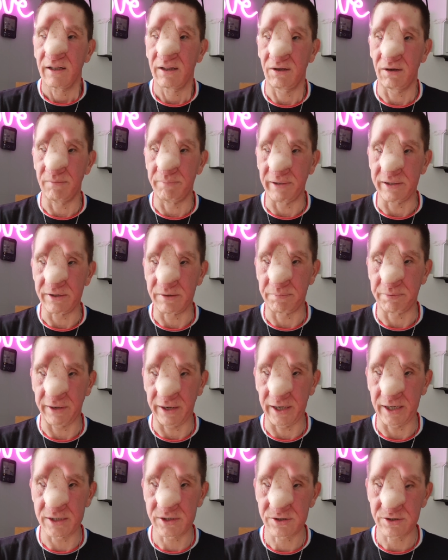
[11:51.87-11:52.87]
a little bit
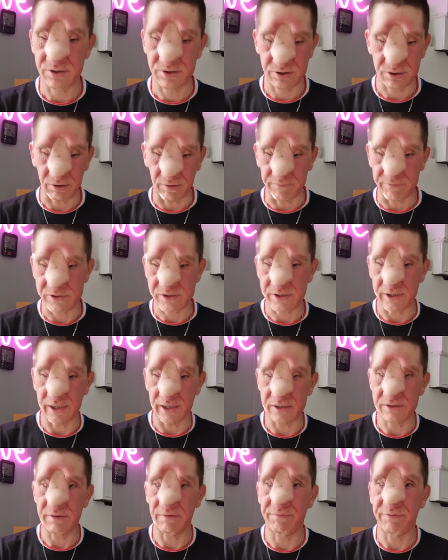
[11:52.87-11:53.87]
depressed, obviously,
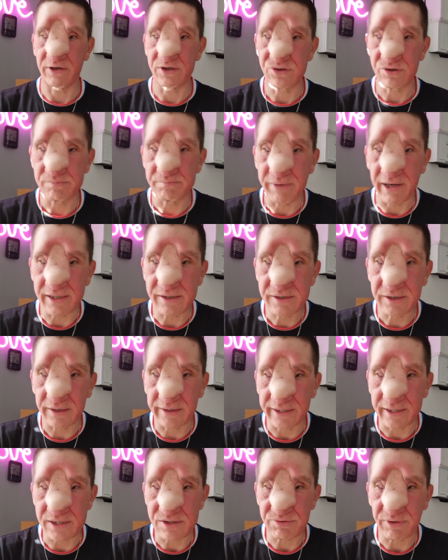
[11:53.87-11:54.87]
because it affects you
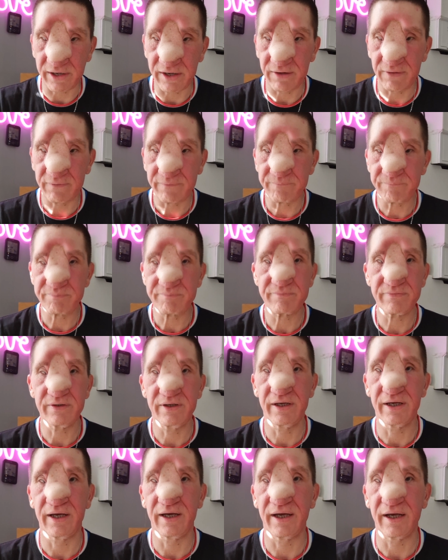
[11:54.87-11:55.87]
mentally as well,
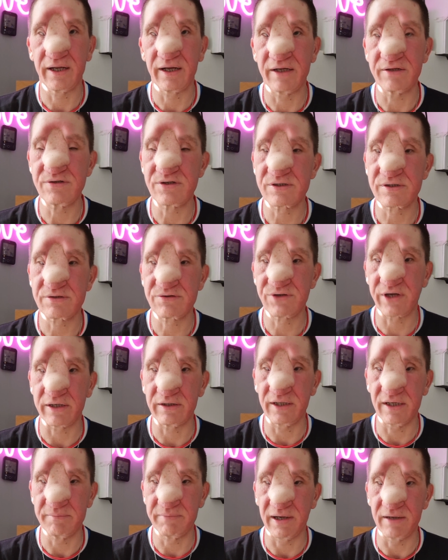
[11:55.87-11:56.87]
and just
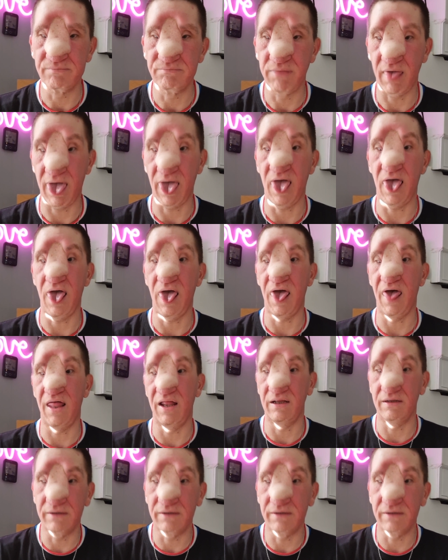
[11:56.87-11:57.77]
generally a bit blah.